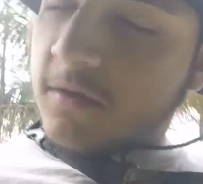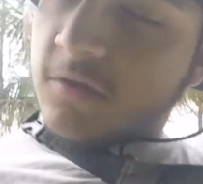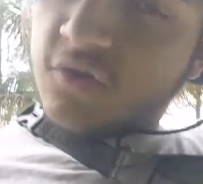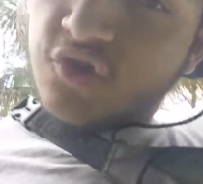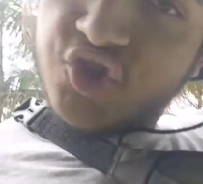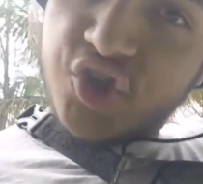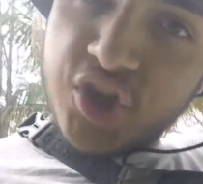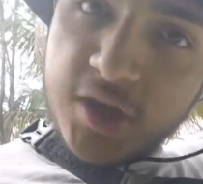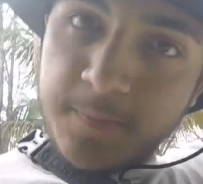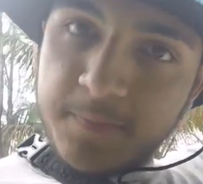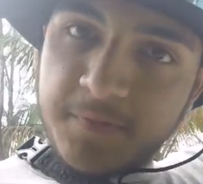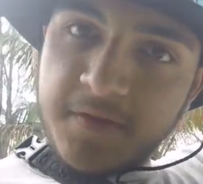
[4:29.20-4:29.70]

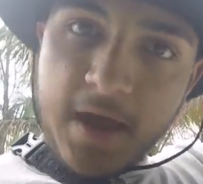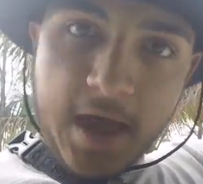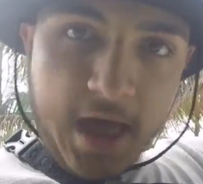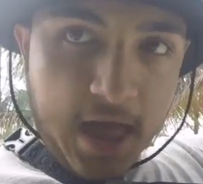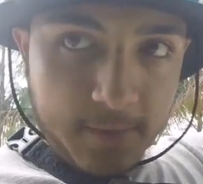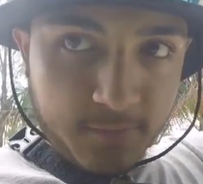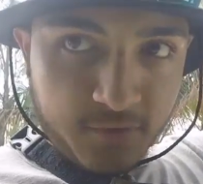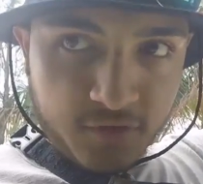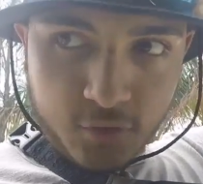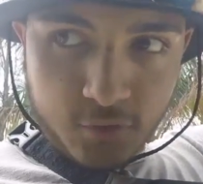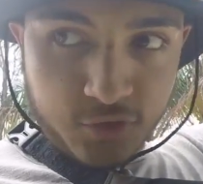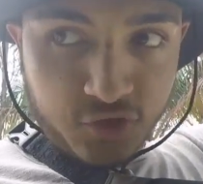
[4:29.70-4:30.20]
ship
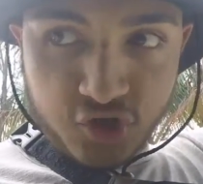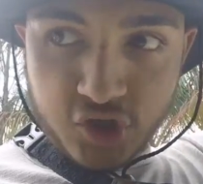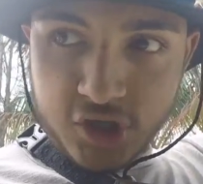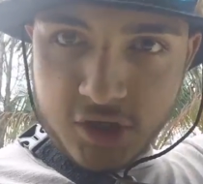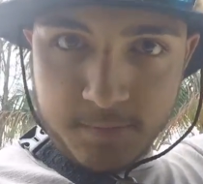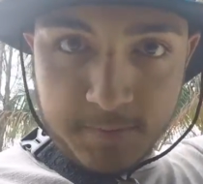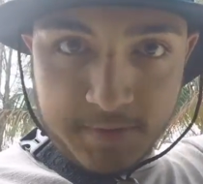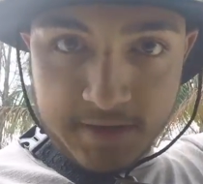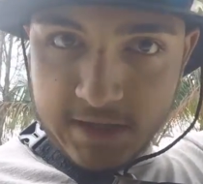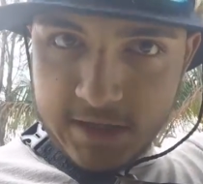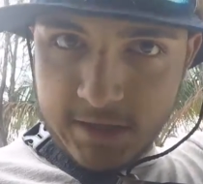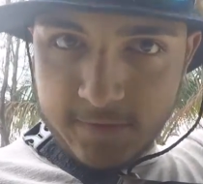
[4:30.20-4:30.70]
time, so we
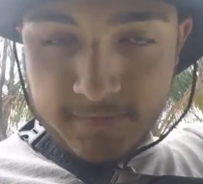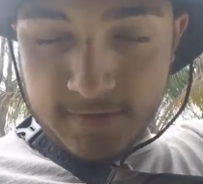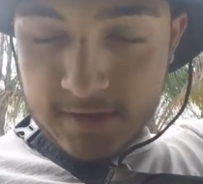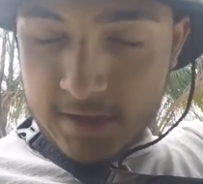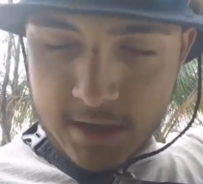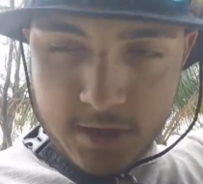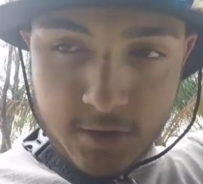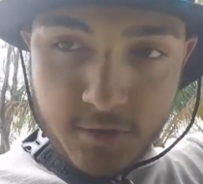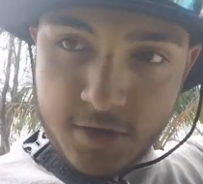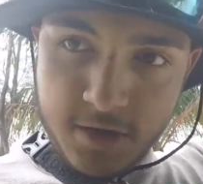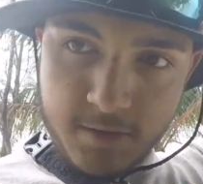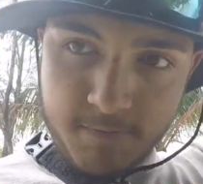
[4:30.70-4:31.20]
should be leaving
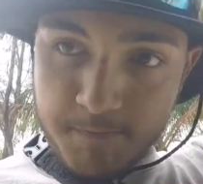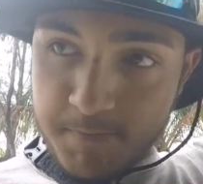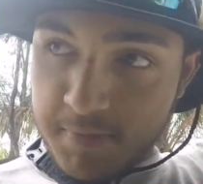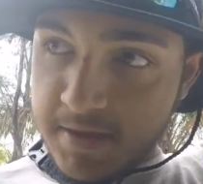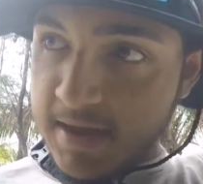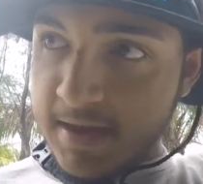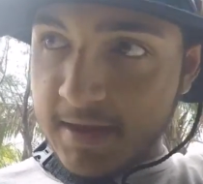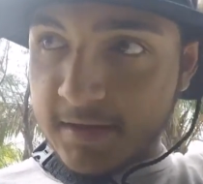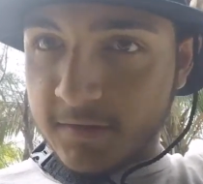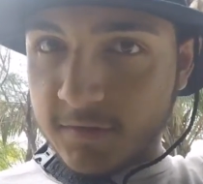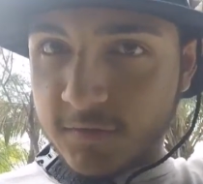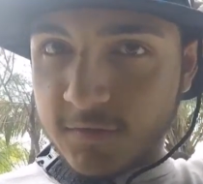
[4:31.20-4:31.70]
here in a bit.